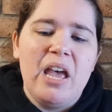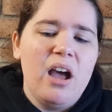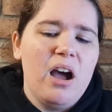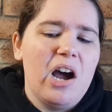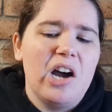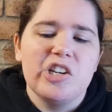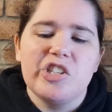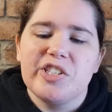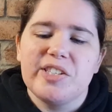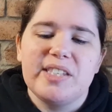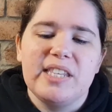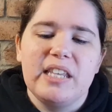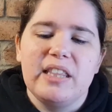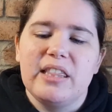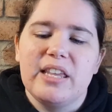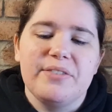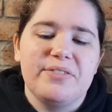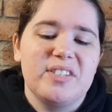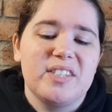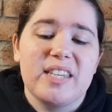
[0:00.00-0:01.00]
I just think
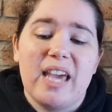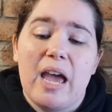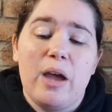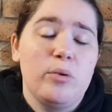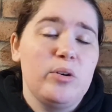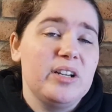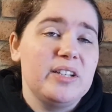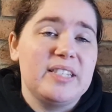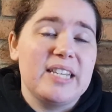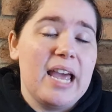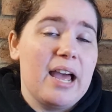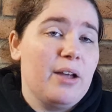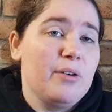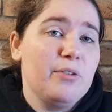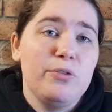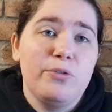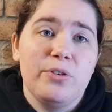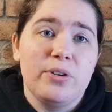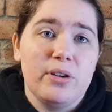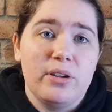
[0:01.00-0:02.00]
they've scaled it down
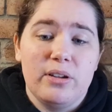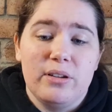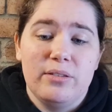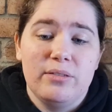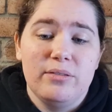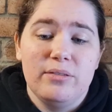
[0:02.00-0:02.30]
for